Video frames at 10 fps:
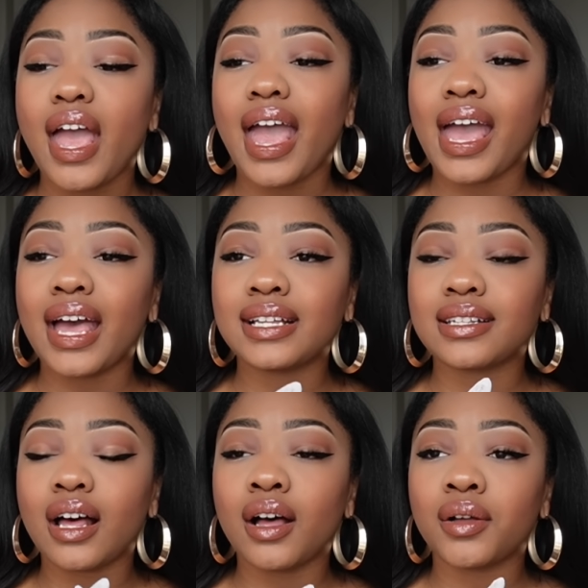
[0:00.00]
And
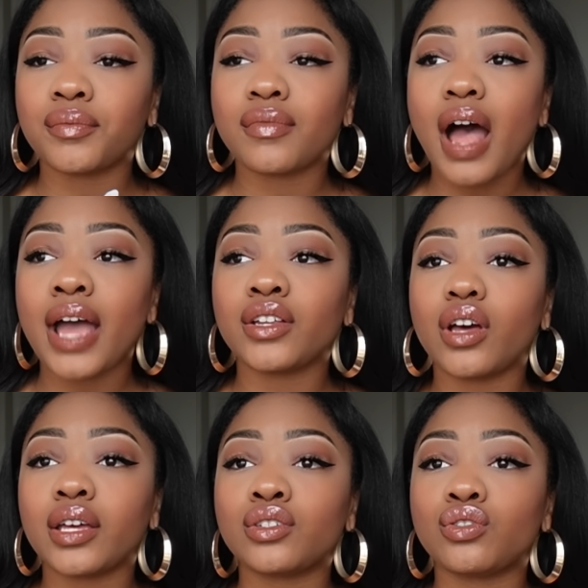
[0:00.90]
um, I,
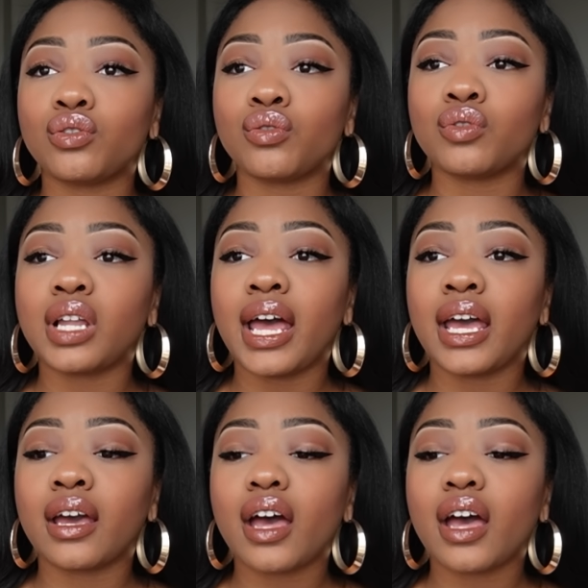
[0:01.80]
I do like